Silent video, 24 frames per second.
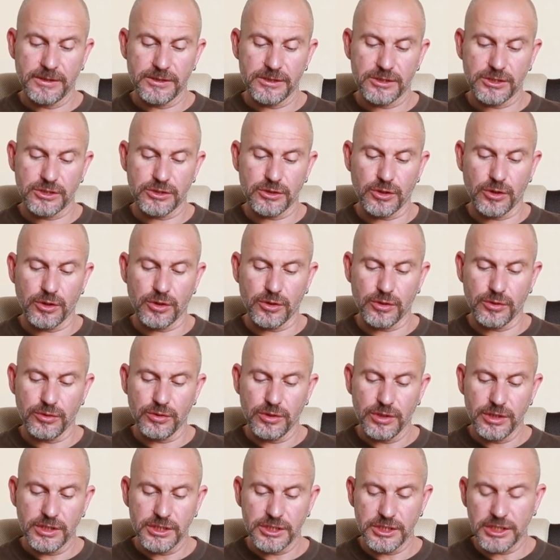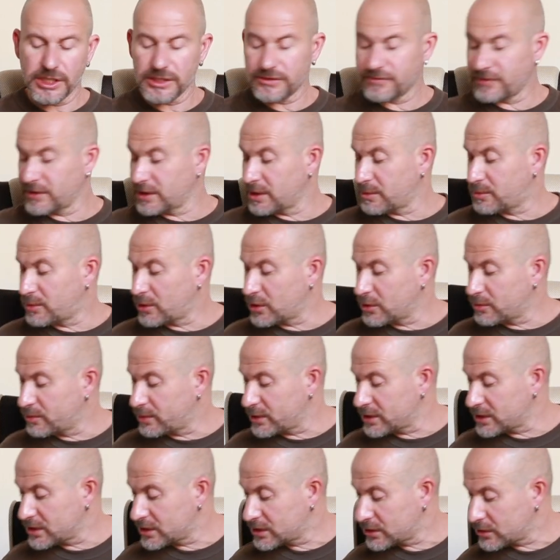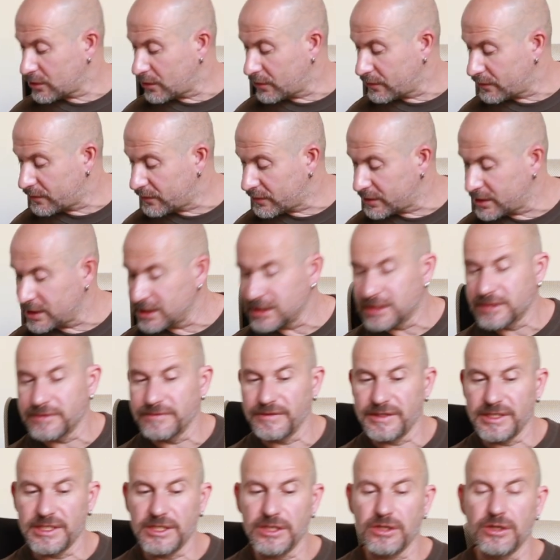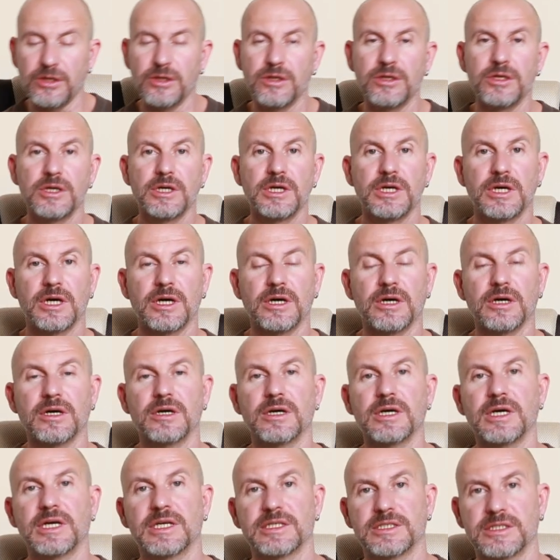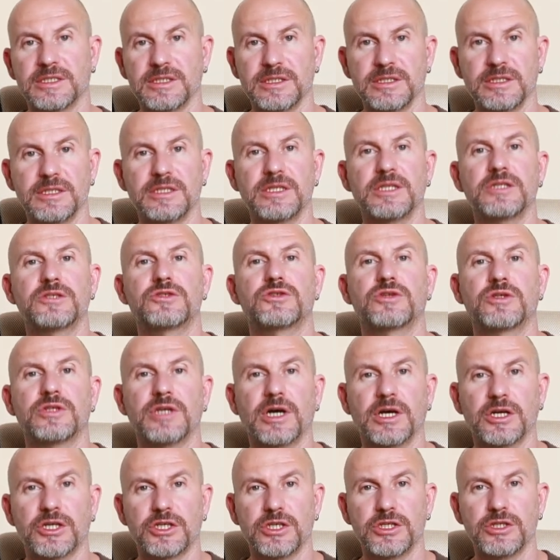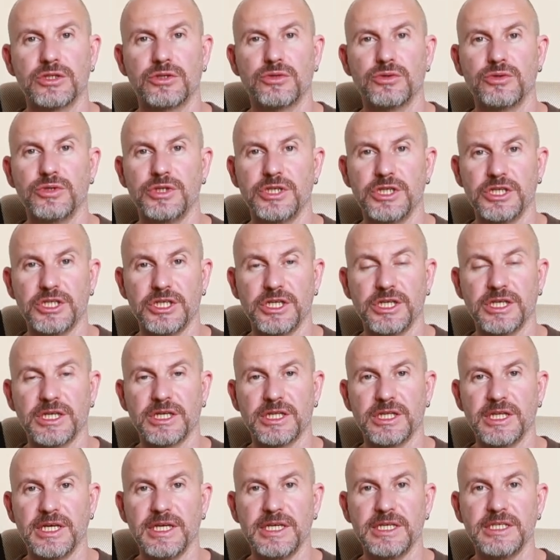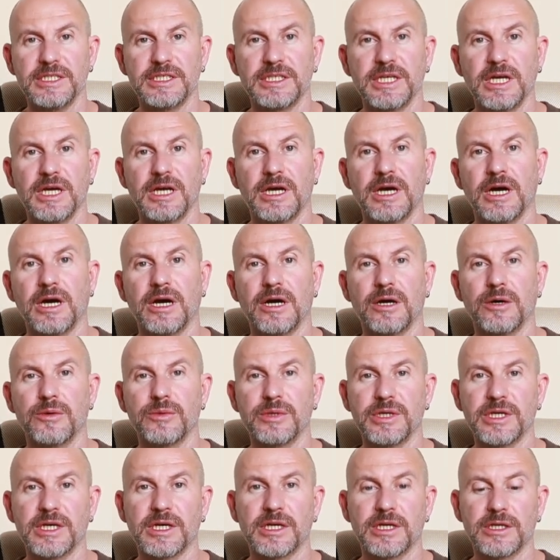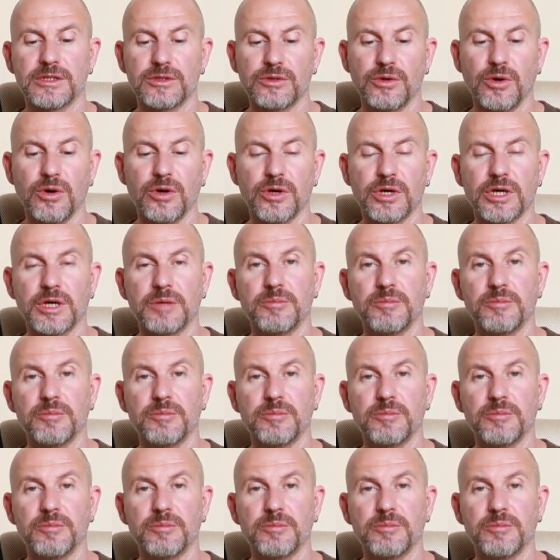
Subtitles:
So just for the purpose of this video, as an introduction to Yixing clays, we're gonna talk